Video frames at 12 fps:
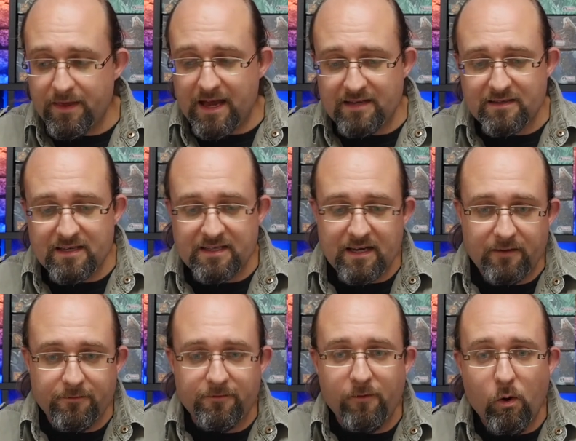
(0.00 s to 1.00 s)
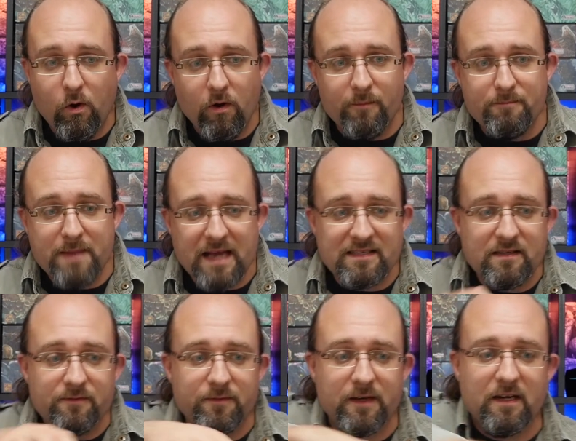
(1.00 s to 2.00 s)
as I said, 4
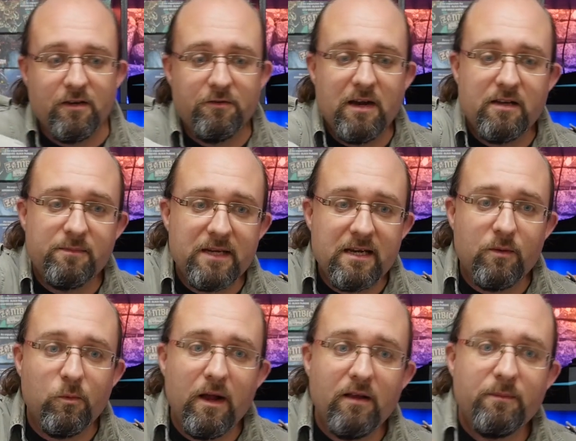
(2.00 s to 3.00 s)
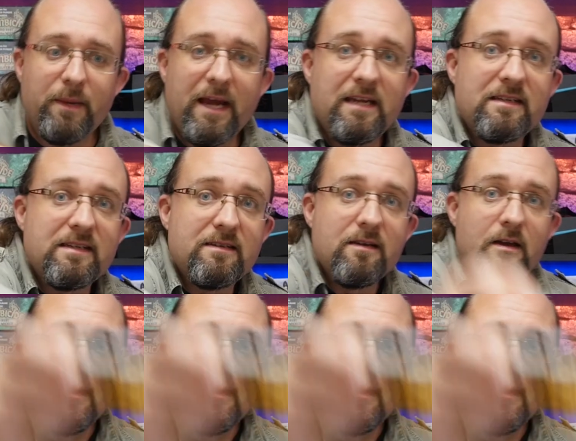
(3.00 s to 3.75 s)
massive, incredibly well-painted,